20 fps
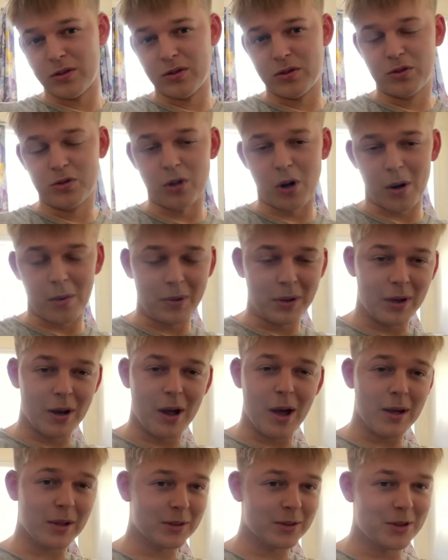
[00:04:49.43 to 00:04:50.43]
drop a
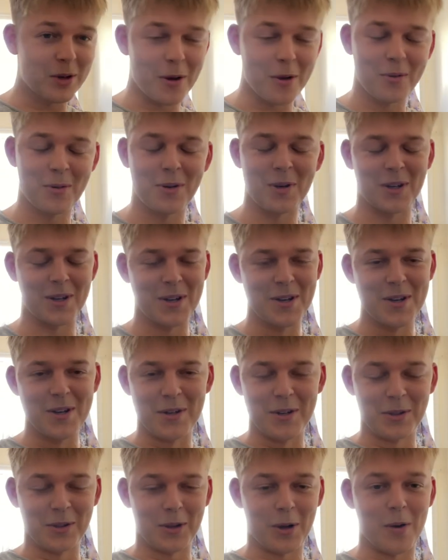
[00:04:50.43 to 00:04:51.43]
like, drop a
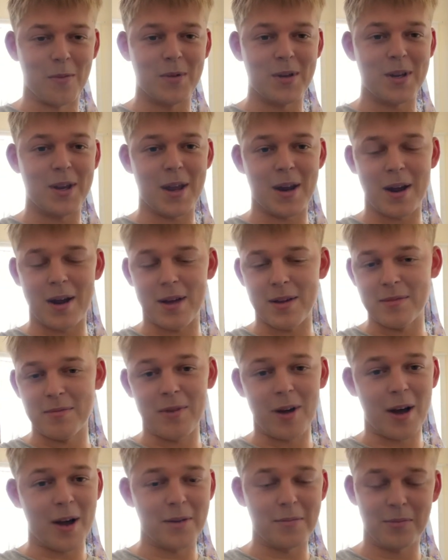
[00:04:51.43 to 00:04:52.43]
comment, and
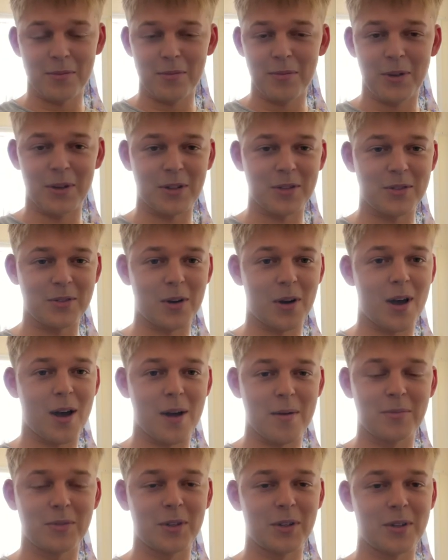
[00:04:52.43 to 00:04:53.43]
I'm
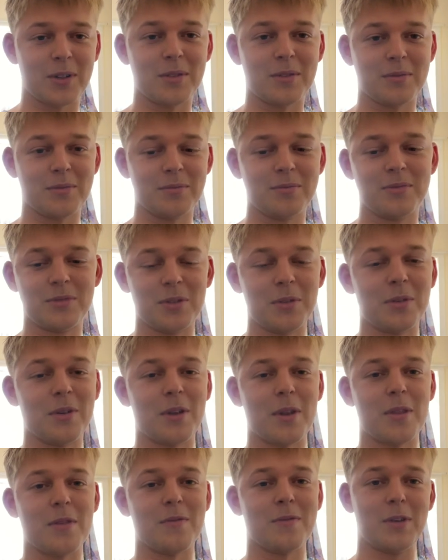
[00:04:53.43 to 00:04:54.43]
gonna do
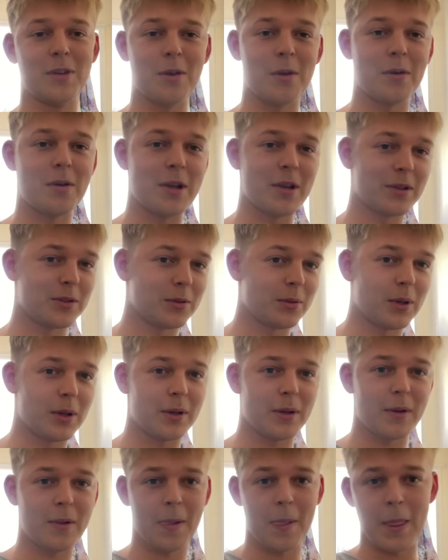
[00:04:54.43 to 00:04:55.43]
another video next week,
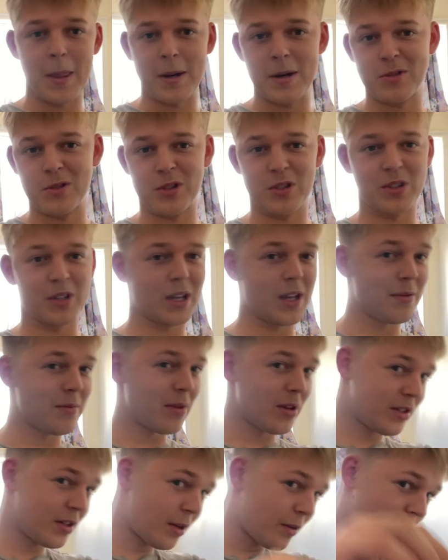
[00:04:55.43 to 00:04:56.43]
just to keep
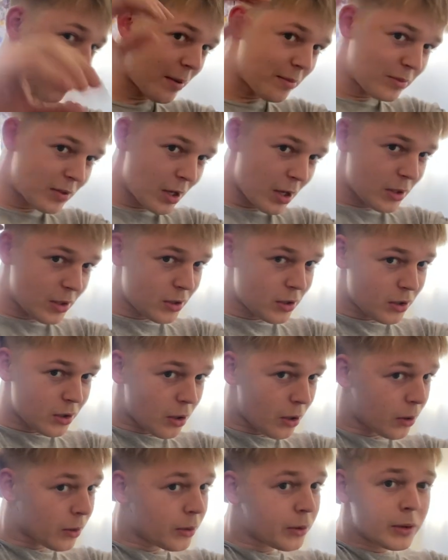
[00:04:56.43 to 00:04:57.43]
myself updated, you
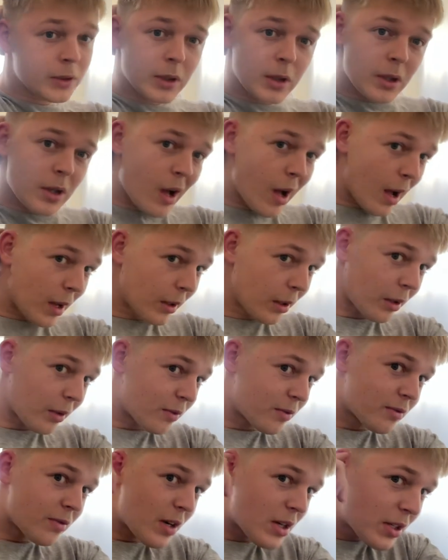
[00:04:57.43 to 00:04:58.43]
know. I got a
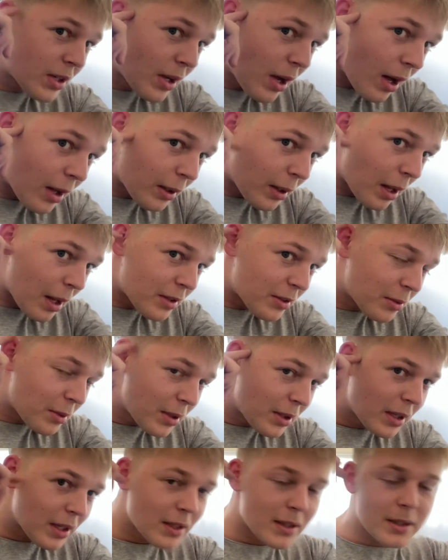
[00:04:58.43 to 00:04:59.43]
fresh cut last
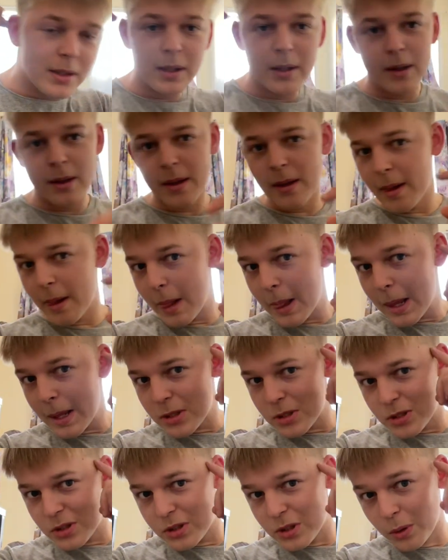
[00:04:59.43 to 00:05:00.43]
weekend,
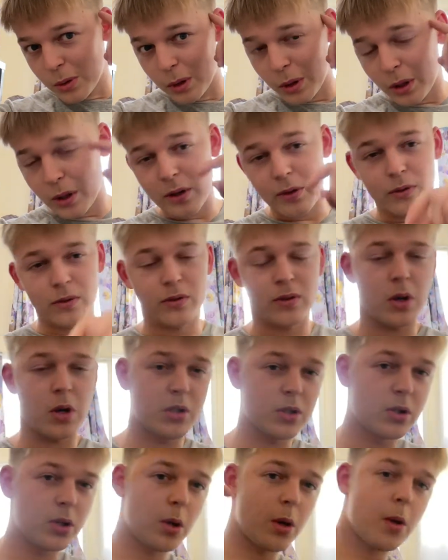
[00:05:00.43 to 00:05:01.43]
still looking
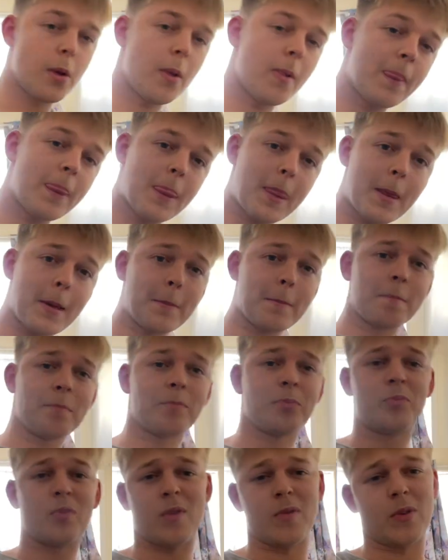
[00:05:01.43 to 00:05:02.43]
fresh, you know.
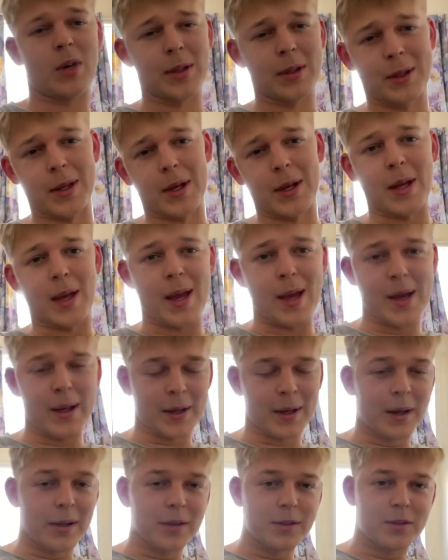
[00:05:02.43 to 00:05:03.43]
I feel like getting
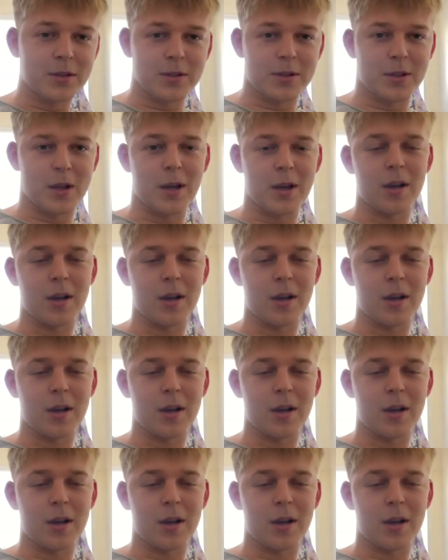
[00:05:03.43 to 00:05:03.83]
haircuts is like